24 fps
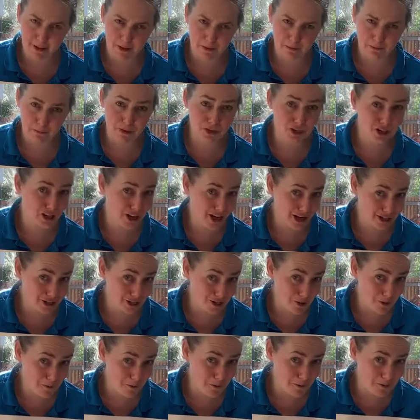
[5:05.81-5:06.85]
Would you like to
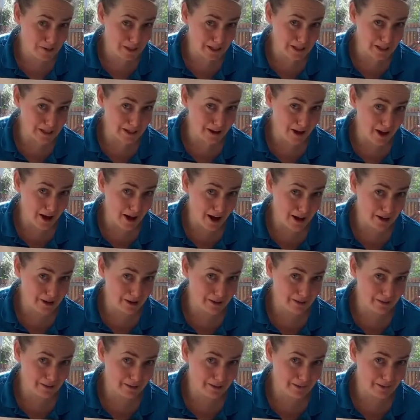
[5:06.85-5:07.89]
know what was inside?
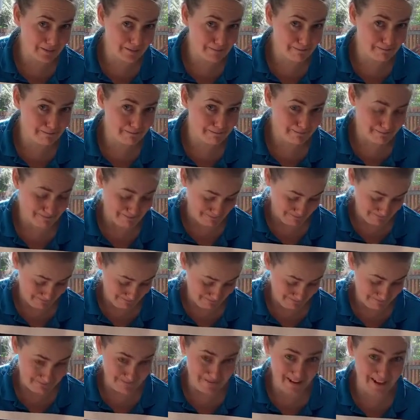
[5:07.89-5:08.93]

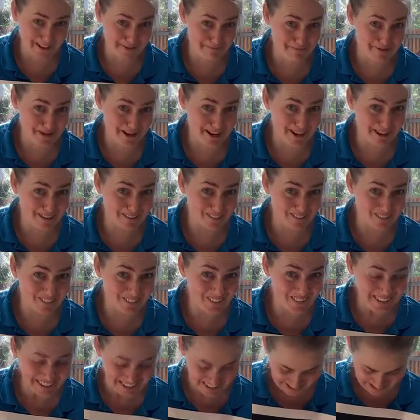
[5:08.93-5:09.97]
It's pretty
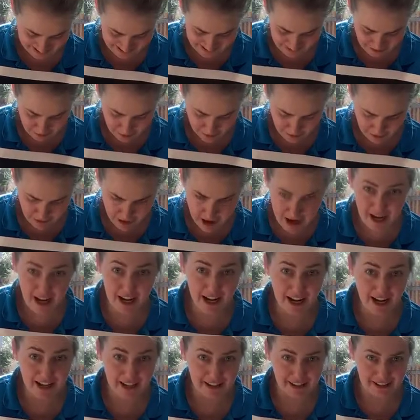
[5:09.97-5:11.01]
cool. You
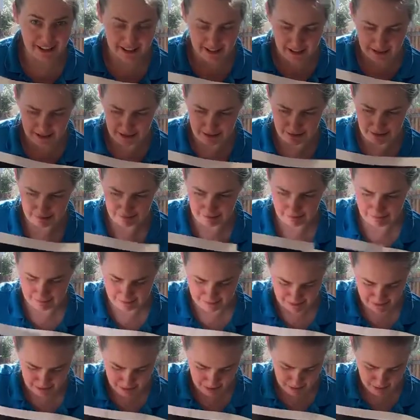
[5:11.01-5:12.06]
ready?
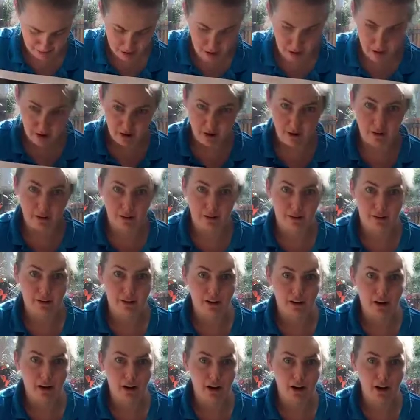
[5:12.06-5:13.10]

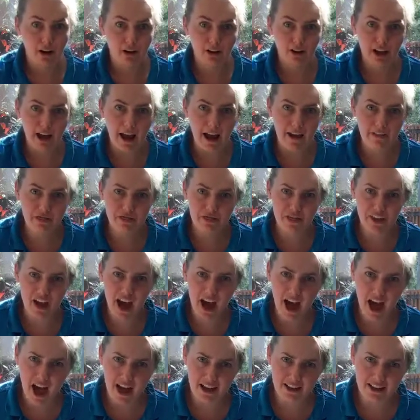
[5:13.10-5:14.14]
Look at
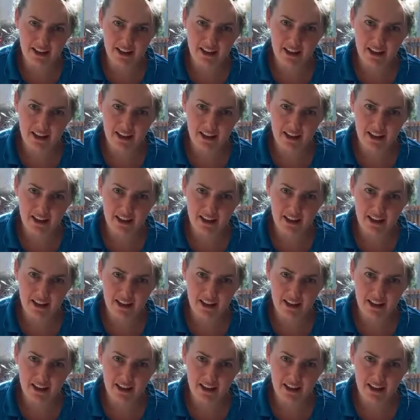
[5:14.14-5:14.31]
that.